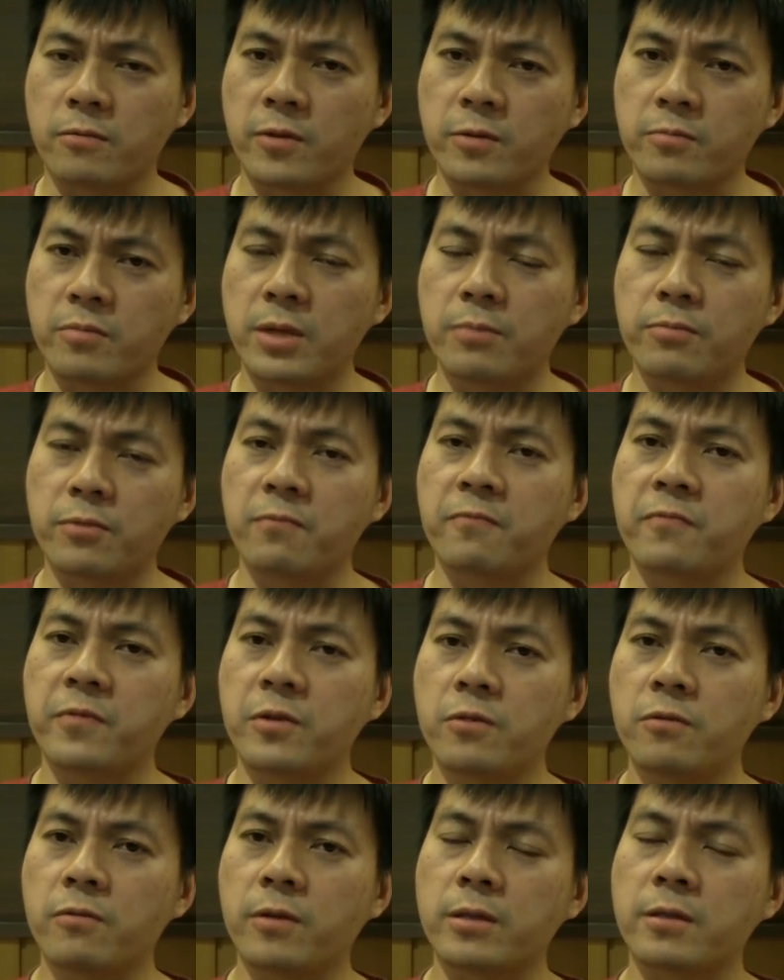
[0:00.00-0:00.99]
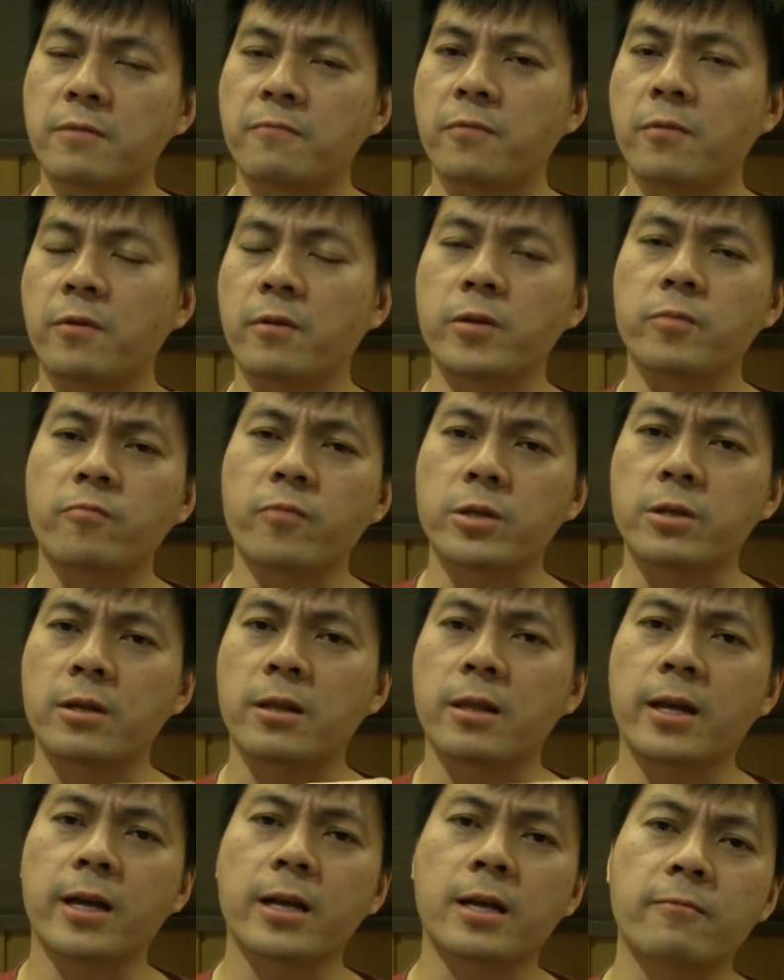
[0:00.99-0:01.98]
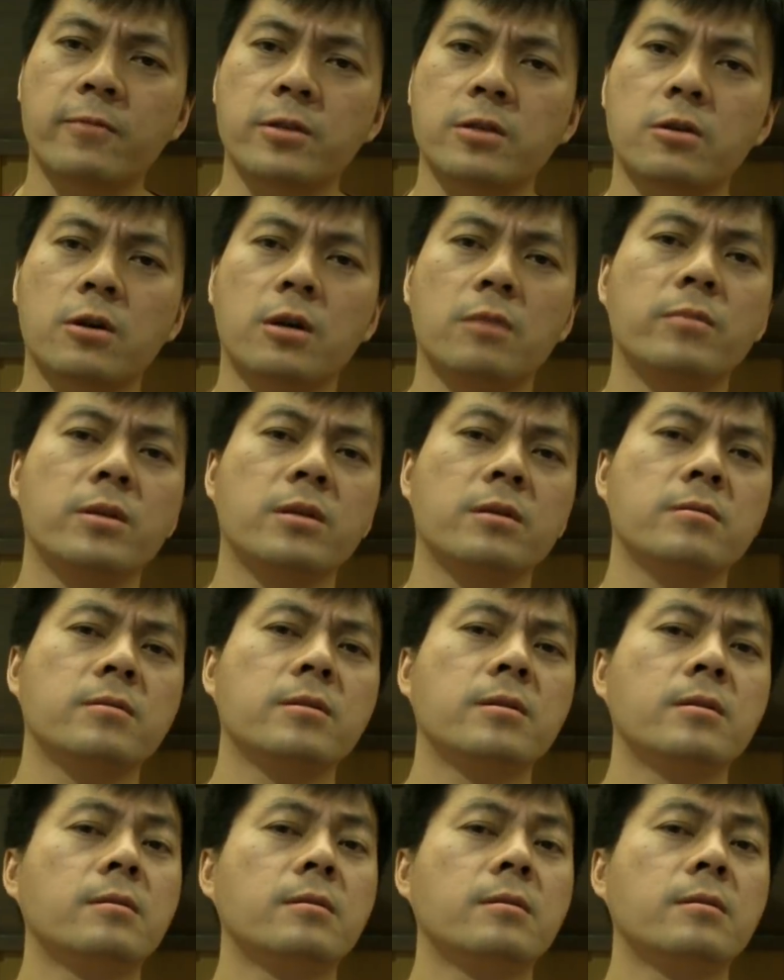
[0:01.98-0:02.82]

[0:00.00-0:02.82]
what people view and what they like and what they comment. And